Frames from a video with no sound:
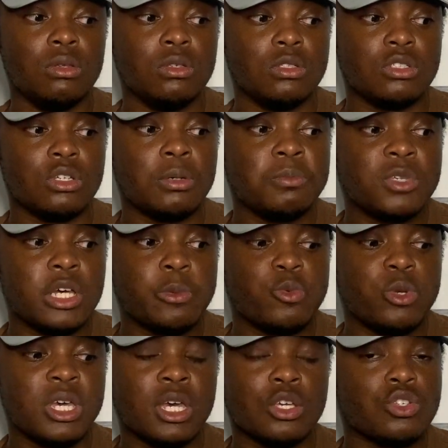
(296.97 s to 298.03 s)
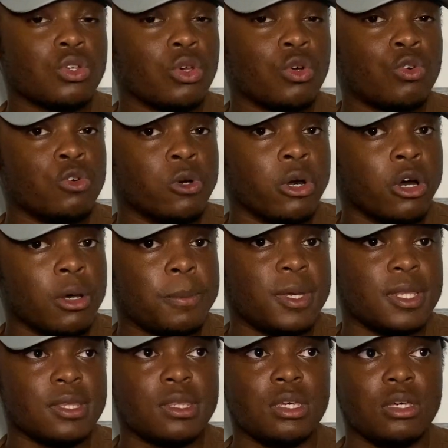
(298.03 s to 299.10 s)
sometimes we get so caught up
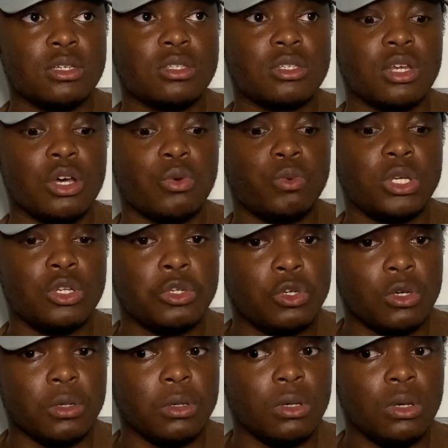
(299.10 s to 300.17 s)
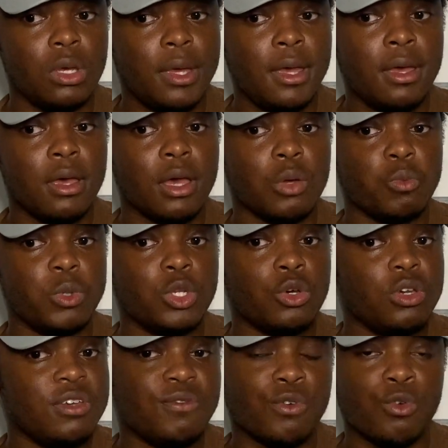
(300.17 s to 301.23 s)
in things that we do and we don't
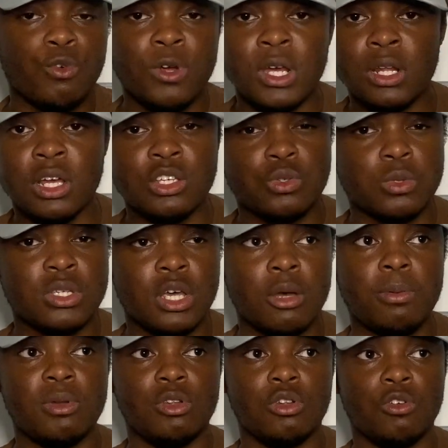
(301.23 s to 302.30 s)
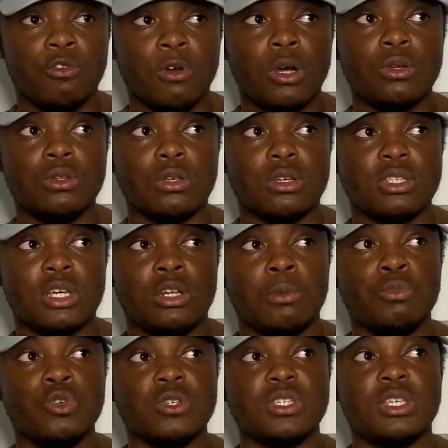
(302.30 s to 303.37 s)
even realize what's happening around us. And I'm
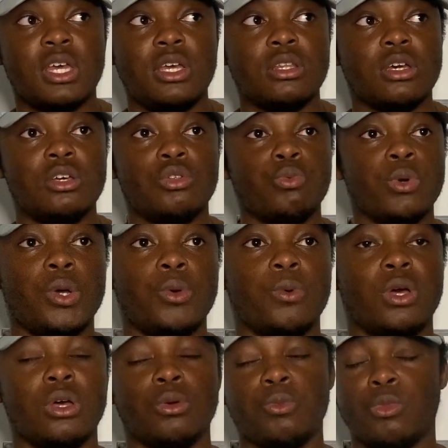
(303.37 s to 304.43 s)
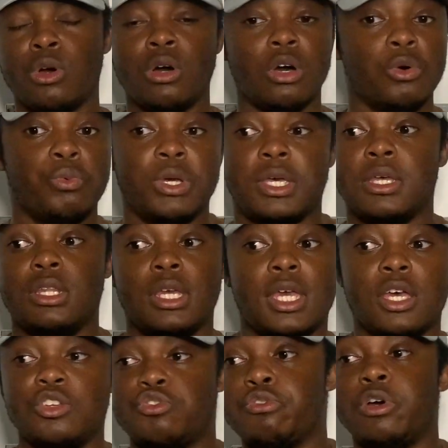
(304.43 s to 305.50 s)
not saying that in a where, oh, we're going to
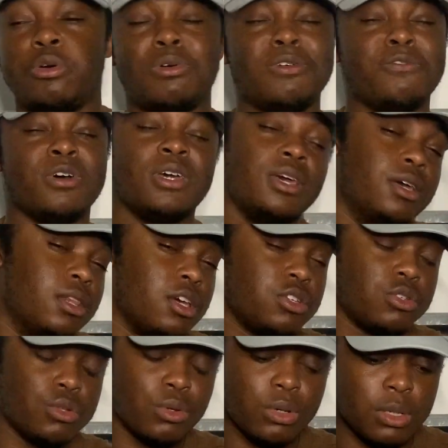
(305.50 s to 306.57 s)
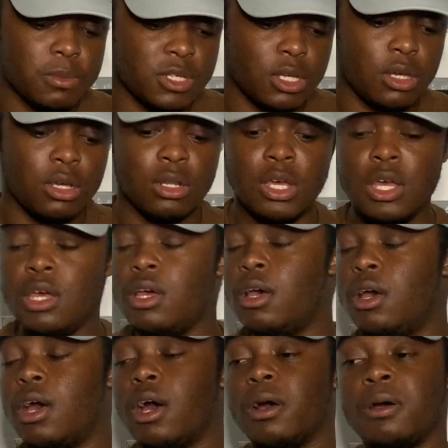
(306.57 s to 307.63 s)
get drunk over here. That's not what I'm saying.
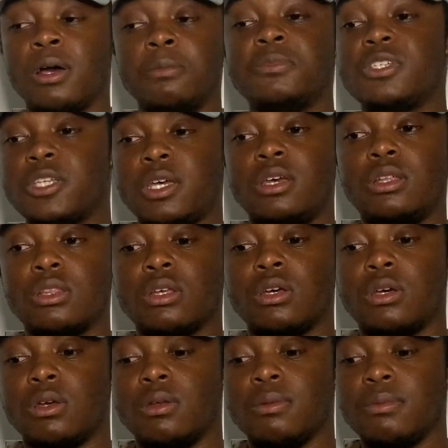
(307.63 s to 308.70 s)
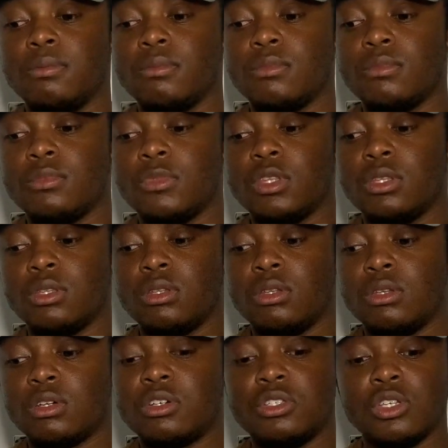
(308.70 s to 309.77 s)
I'm saying that,
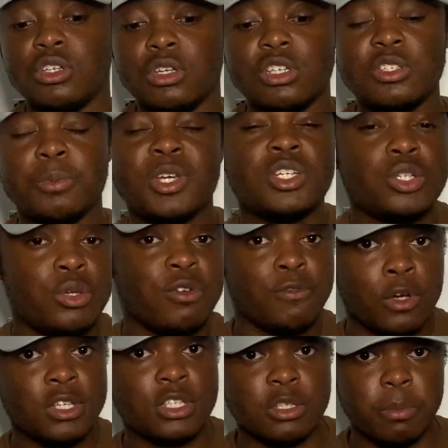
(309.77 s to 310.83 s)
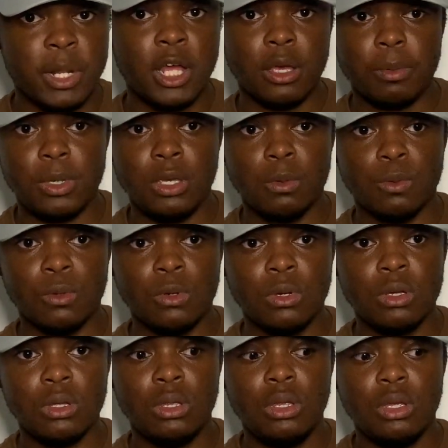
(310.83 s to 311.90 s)
because especially with us as black people,
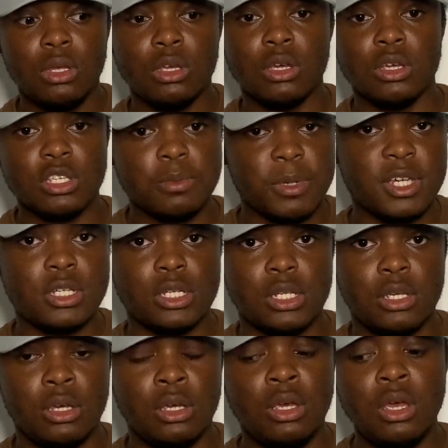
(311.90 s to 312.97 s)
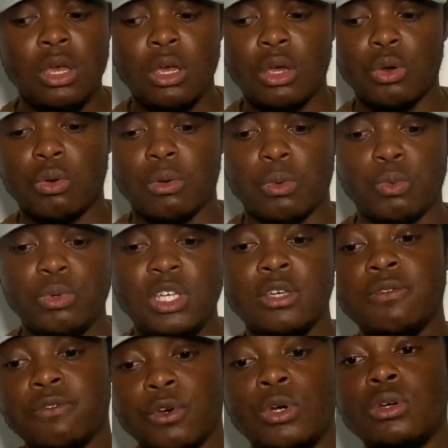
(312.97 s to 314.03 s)
especially, we
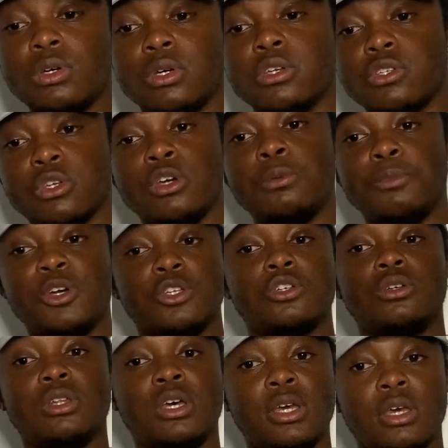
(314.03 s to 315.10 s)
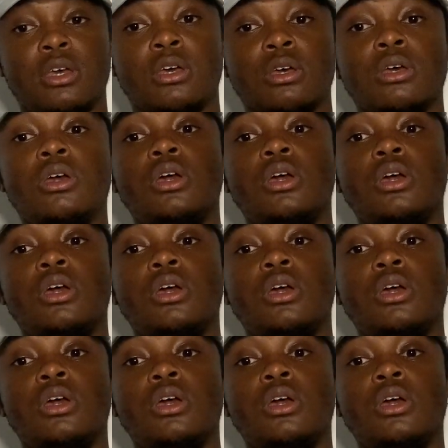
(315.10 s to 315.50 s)
focus so much on our hair